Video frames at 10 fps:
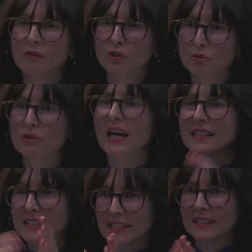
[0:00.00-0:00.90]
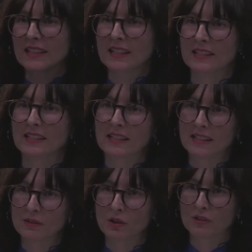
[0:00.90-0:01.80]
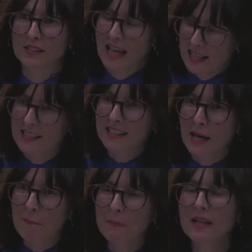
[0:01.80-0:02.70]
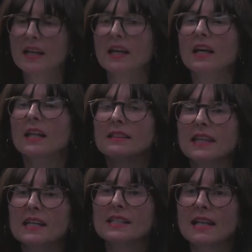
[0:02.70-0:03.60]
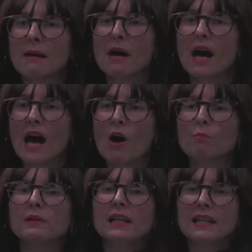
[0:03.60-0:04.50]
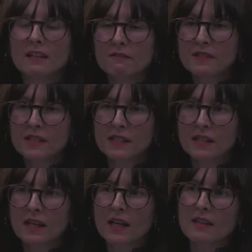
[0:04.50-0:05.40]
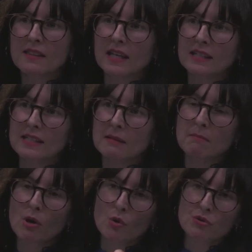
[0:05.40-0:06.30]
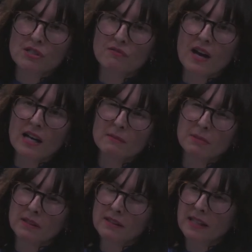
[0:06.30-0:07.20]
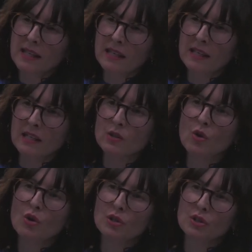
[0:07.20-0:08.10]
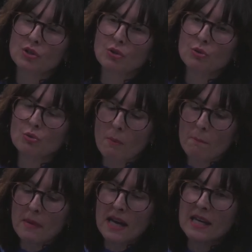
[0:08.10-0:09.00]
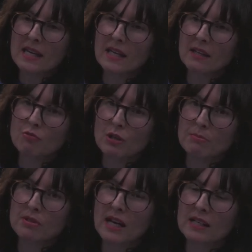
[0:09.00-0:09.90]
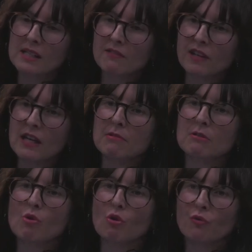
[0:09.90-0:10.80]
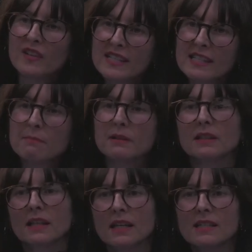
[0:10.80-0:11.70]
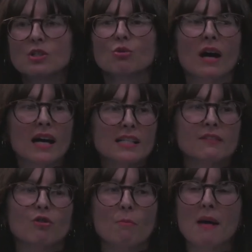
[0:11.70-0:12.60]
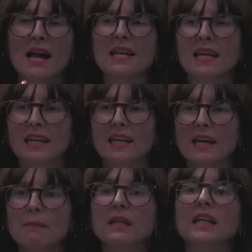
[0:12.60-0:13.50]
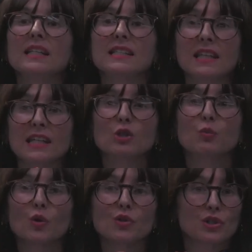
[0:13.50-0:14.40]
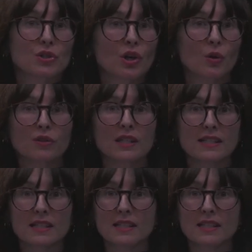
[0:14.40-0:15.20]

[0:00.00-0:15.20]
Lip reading: Fortunati, and the Italian camp, they somehow believed that the most valuable thing in order to make reproductive labor more visible is to ask for money, because it was, you know, this